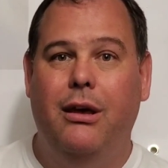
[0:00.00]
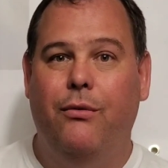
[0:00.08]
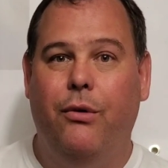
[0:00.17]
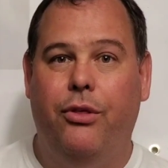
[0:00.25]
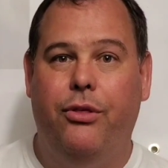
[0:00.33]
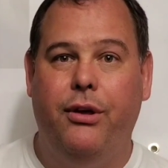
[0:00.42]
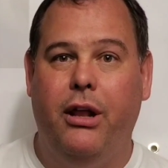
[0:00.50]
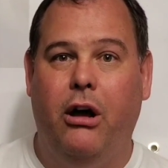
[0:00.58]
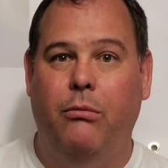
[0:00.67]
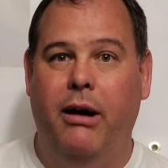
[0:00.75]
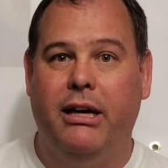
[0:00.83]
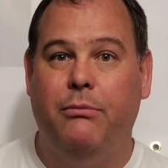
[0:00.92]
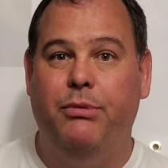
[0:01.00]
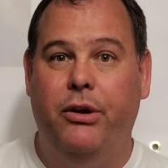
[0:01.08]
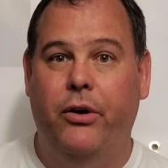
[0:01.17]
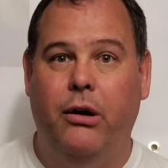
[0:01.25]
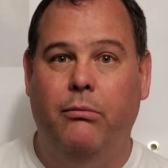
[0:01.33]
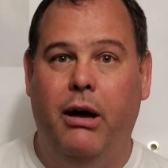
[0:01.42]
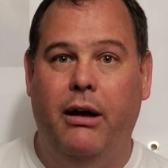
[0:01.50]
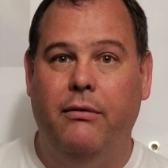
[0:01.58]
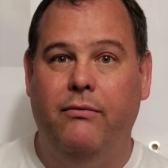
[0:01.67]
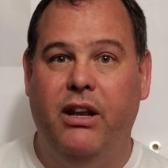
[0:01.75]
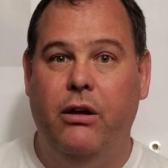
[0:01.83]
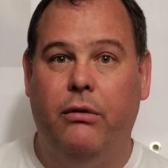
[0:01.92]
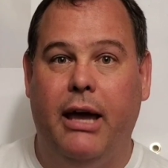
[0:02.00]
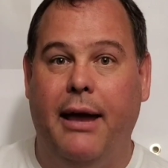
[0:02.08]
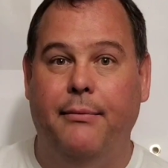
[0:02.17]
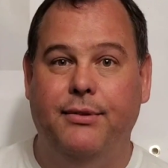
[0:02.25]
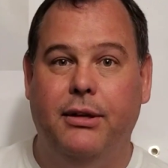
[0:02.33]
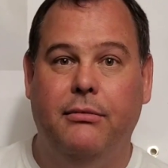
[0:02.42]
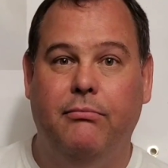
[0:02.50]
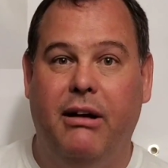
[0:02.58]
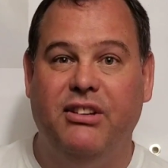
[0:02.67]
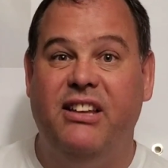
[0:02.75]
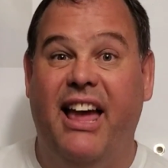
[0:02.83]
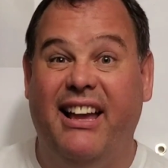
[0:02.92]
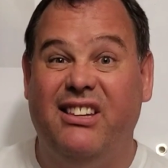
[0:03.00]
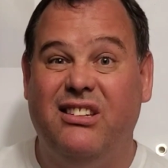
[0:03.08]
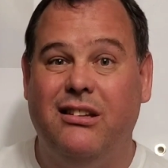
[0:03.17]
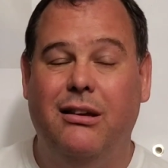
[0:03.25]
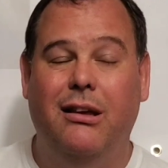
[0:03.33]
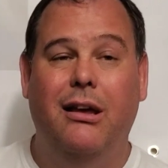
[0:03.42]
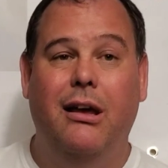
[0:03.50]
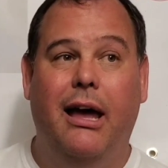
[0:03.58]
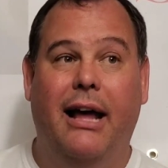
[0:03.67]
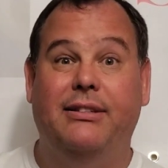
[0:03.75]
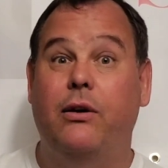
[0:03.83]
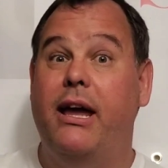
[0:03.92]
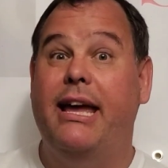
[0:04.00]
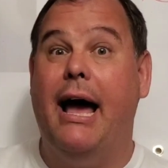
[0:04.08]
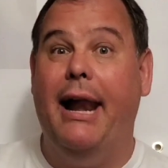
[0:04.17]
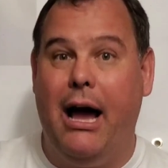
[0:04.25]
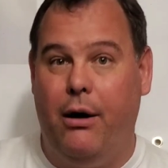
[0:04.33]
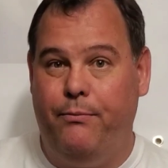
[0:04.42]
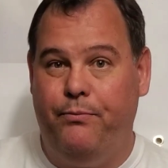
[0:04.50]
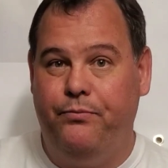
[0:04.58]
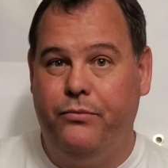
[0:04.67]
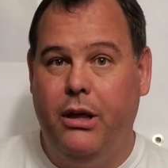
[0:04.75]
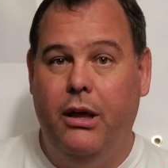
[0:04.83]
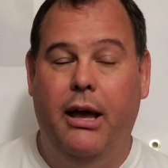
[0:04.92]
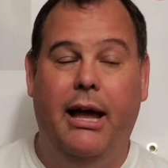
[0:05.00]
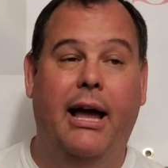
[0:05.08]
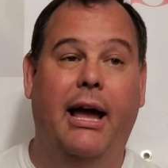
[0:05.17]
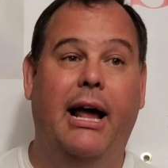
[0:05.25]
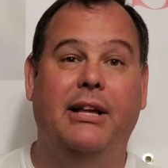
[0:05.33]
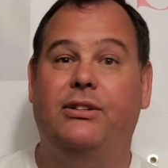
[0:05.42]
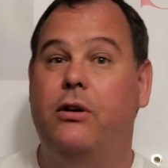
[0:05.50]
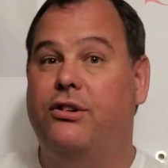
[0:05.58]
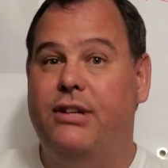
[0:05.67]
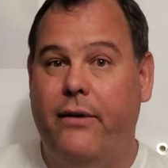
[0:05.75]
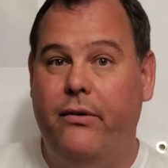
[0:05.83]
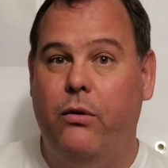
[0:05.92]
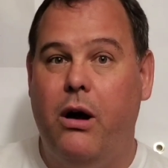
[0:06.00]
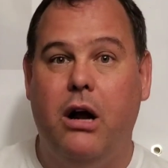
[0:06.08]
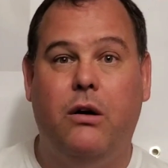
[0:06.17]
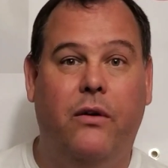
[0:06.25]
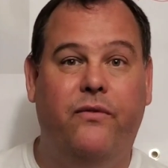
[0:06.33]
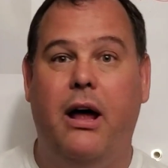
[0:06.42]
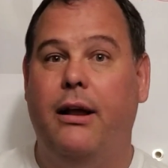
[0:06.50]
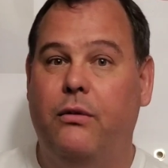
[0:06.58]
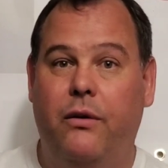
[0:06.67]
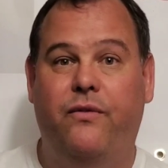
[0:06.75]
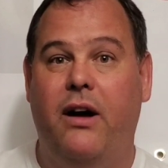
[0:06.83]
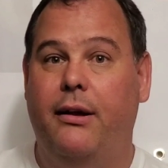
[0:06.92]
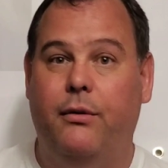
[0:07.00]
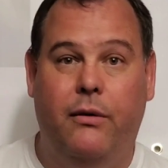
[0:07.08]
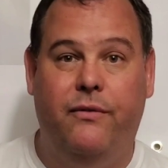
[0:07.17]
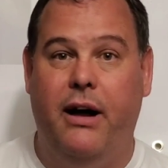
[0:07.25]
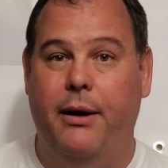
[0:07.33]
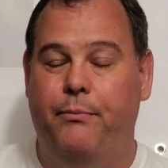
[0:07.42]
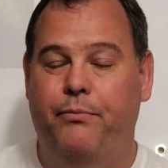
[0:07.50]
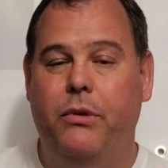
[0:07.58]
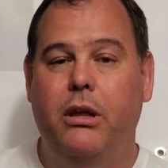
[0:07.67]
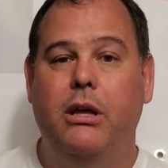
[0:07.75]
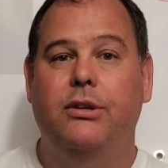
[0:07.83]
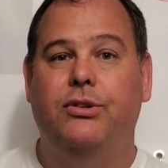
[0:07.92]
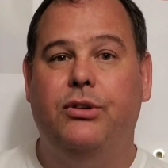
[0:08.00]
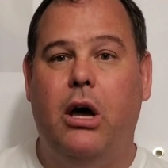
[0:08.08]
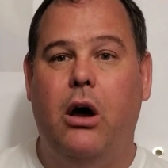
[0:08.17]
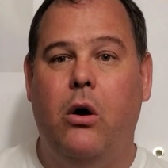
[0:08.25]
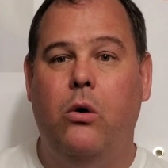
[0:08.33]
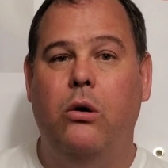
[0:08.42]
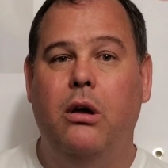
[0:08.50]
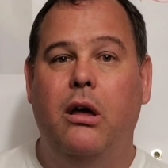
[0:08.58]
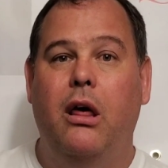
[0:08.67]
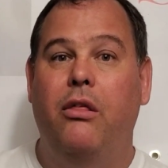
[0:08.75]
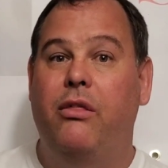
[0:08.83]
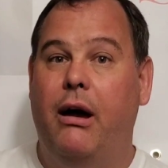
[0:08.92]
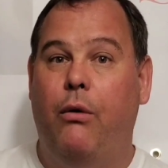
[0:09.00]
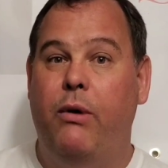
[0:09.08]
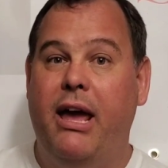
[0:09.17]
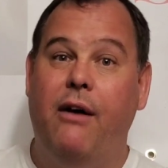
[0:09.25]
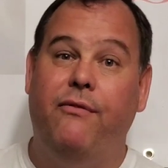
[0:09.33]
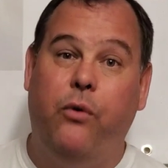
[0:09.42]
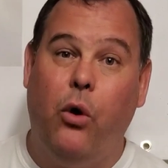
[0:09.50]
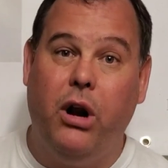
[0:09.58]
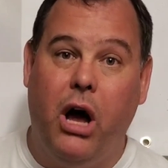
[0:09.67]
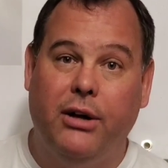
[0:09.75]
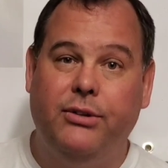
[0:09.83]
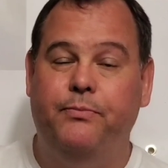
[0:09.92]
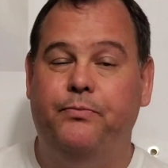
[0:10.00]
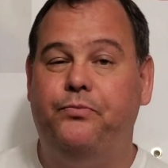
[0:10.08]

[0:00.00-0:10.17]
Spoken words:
my computer and my video games and my snakes. And so he got out. And I searched everywhere, couldn't find him. So we have 4 dogs.